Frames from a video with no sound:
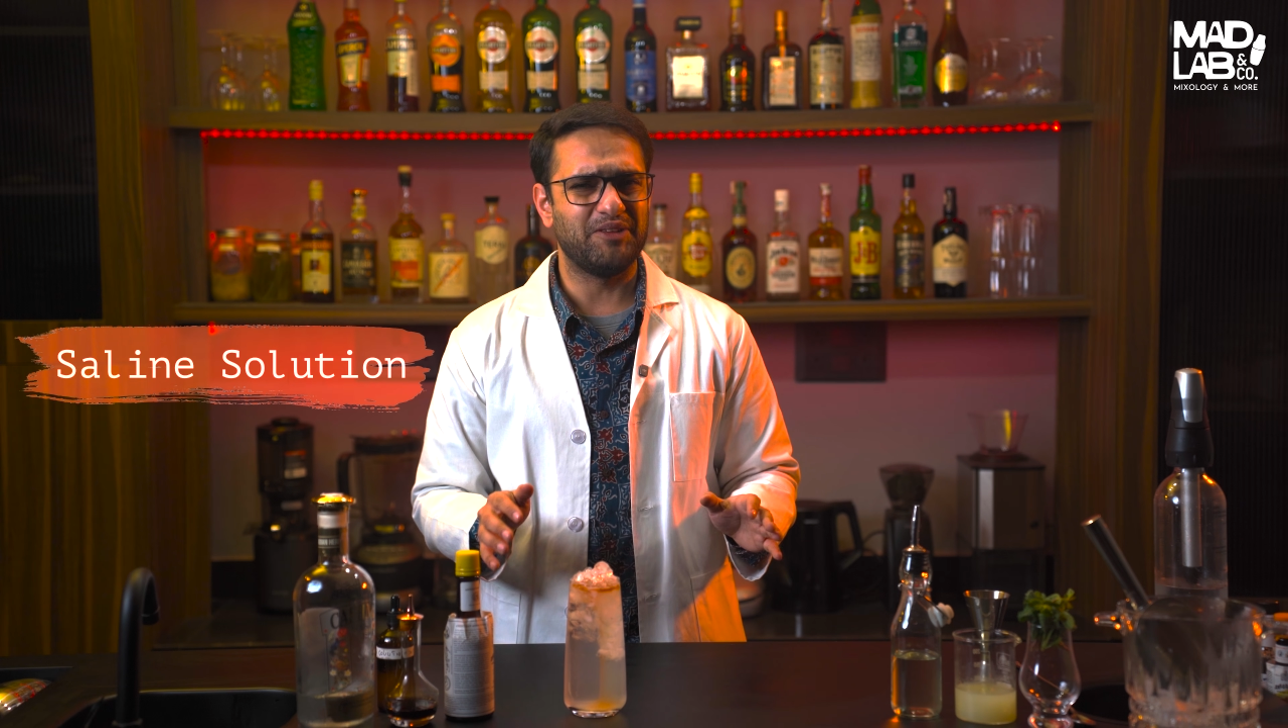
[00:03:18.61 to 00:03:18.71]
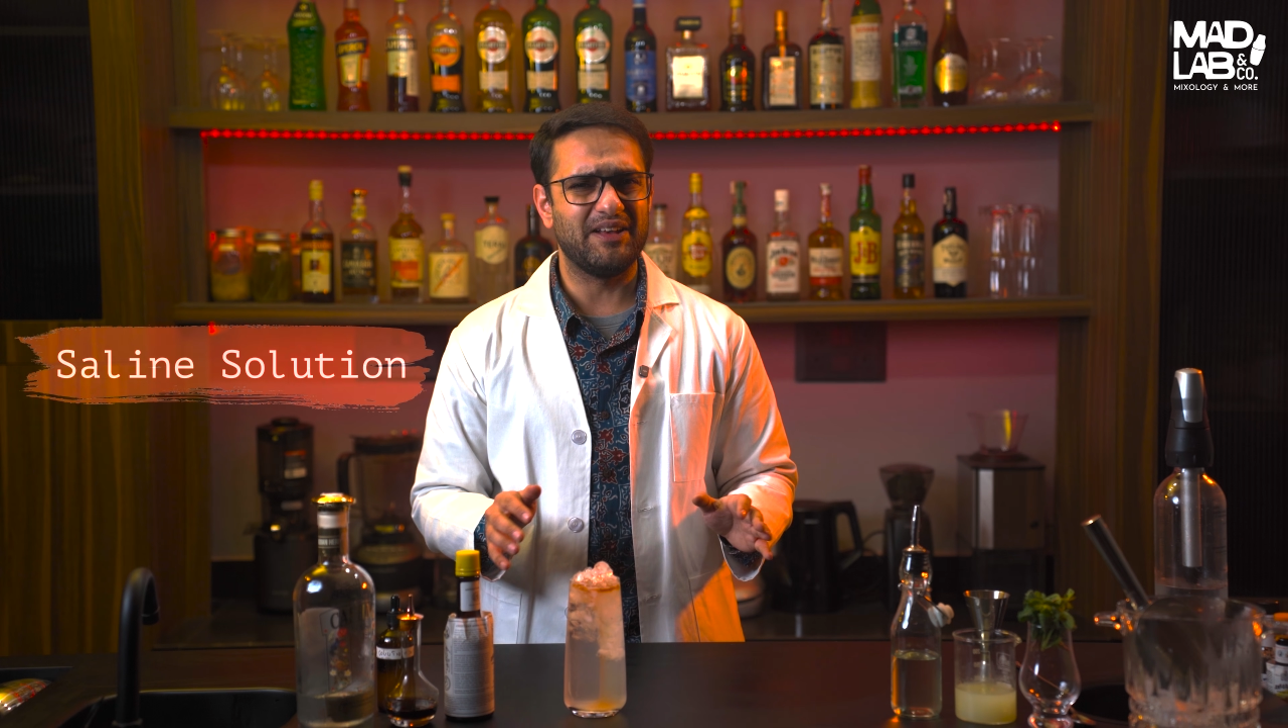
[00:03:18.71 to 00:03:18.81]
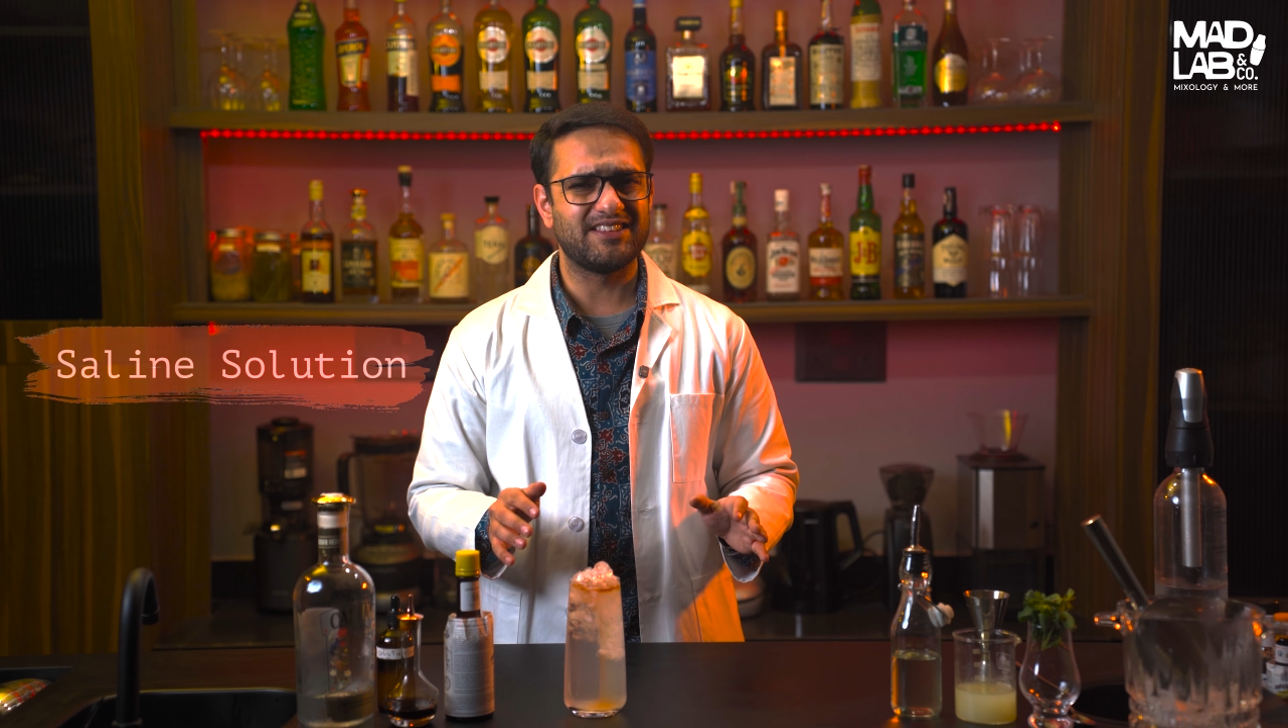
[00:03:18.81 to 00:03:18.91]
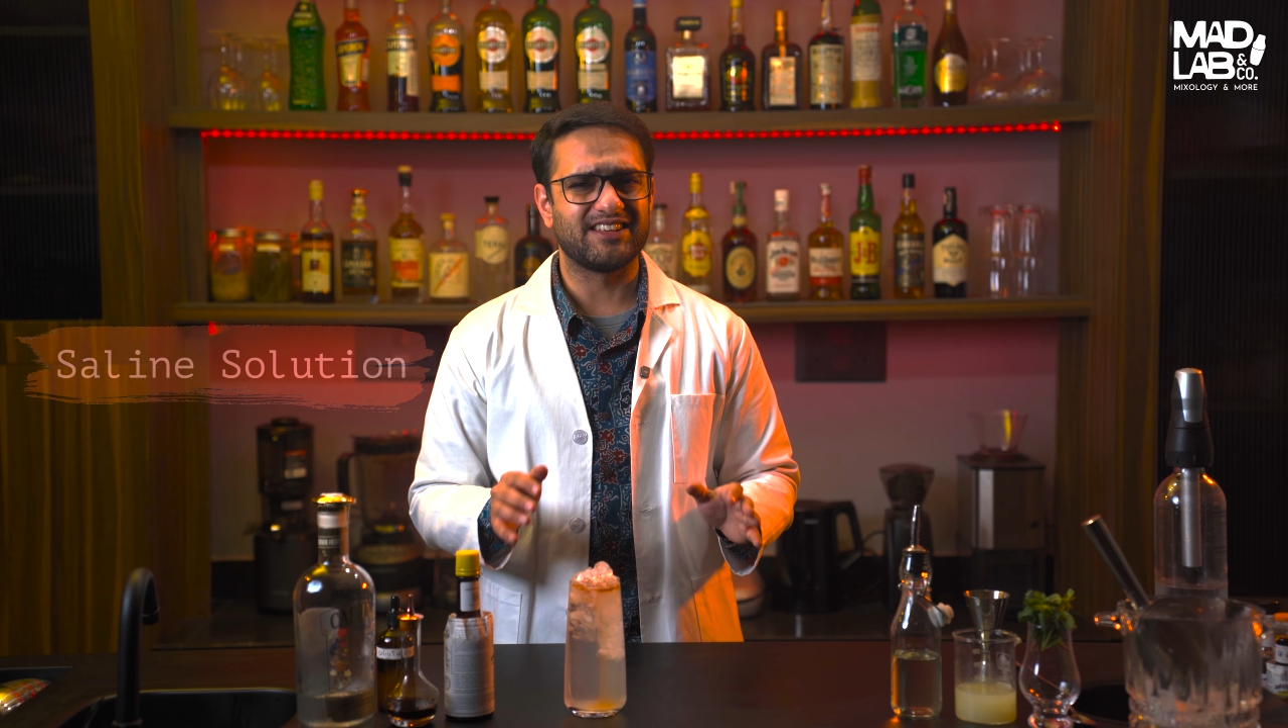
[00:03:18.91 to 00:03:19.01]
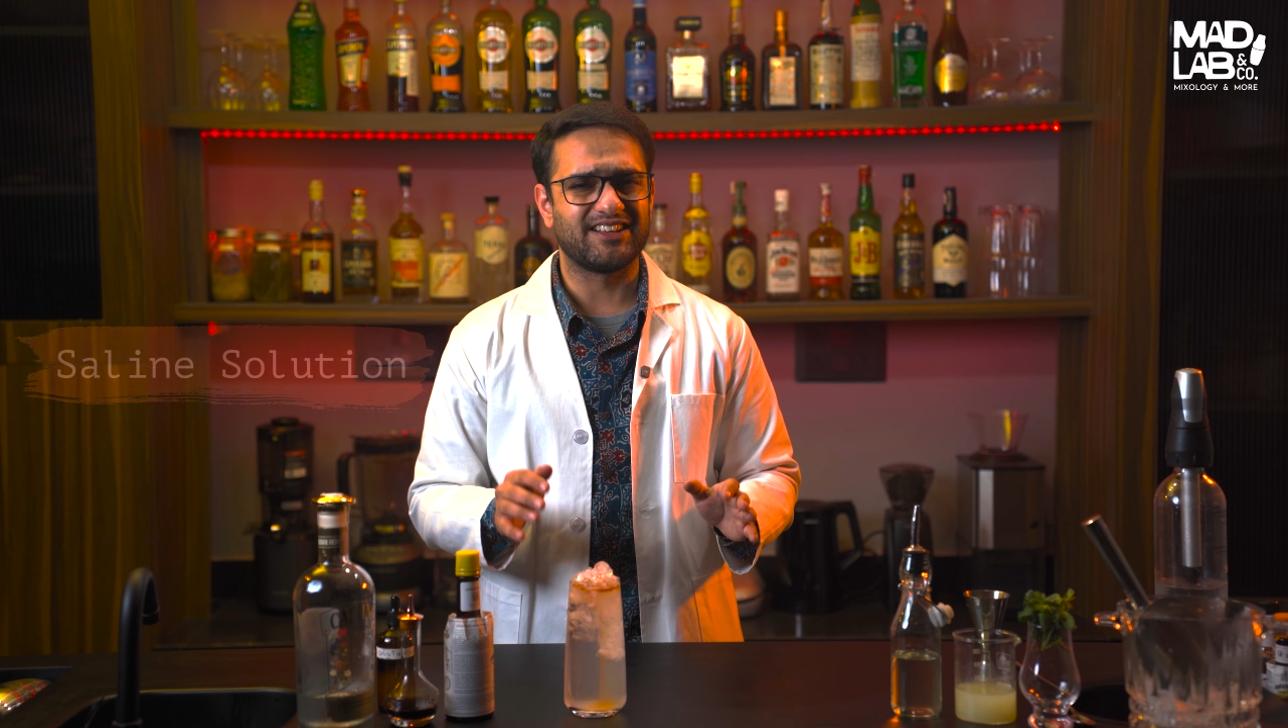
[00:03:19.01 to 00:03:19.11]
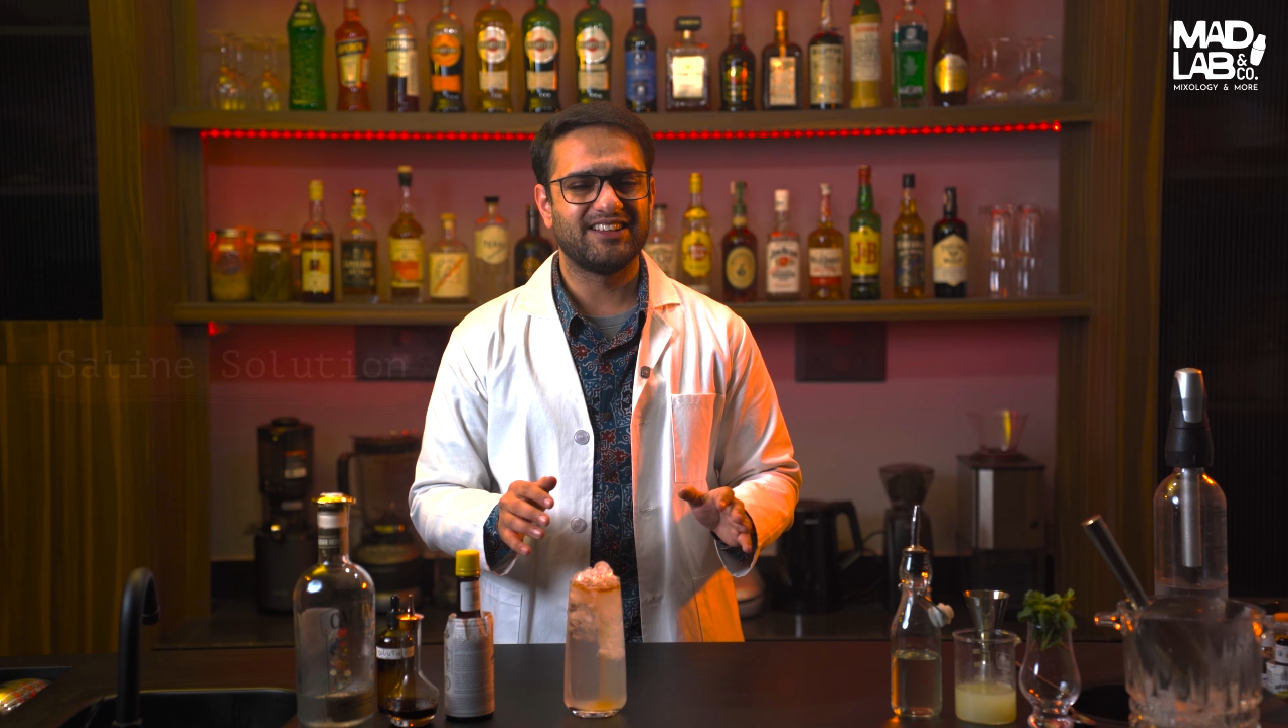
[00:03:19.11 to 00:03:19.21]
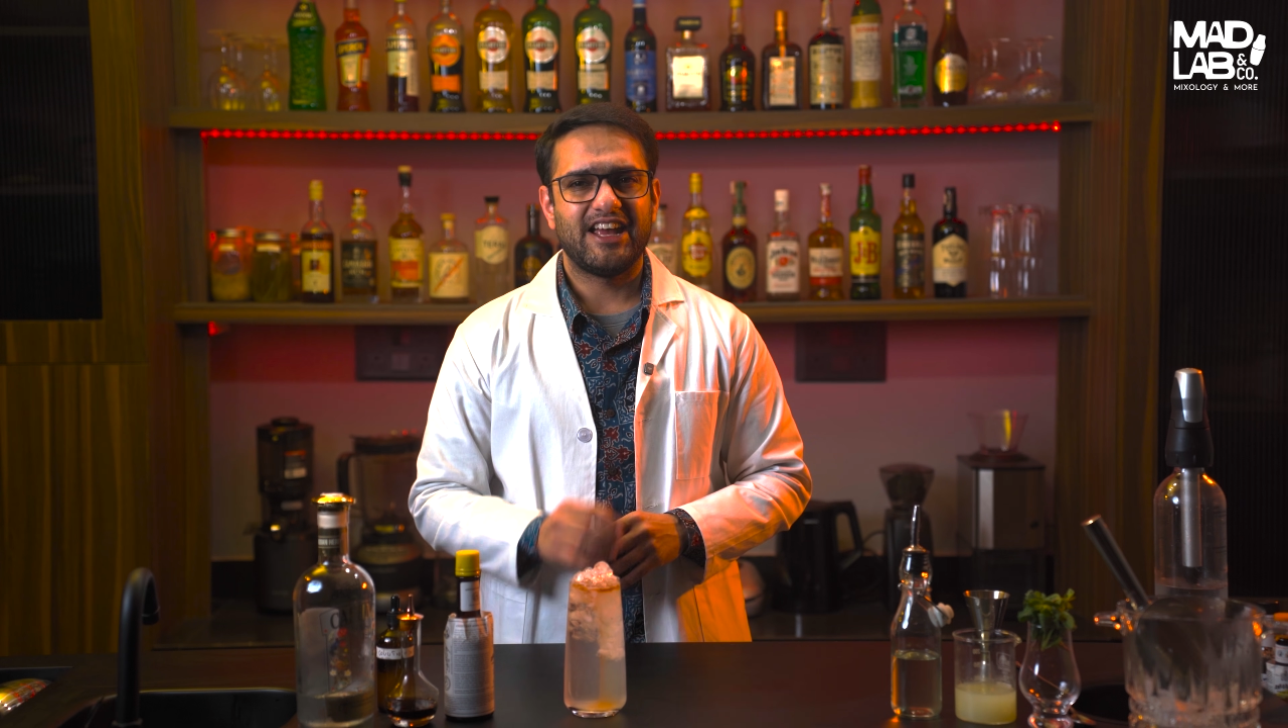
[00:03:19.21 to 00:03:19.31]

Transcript: basic.